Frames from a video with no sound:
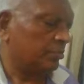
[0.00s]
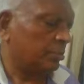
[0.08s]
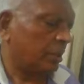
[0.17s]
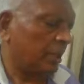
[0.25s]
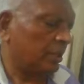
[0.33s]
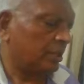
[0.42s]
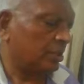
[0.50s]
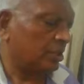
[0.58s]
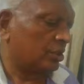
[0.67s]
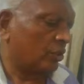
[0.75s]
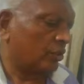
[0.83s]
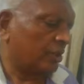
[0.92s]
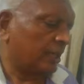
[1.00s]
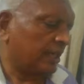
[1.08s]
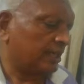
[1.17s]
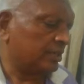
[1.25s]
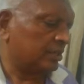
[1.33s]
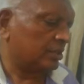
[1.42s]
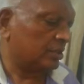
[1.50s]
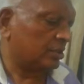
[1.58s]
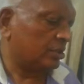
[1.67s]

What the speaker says: by contractor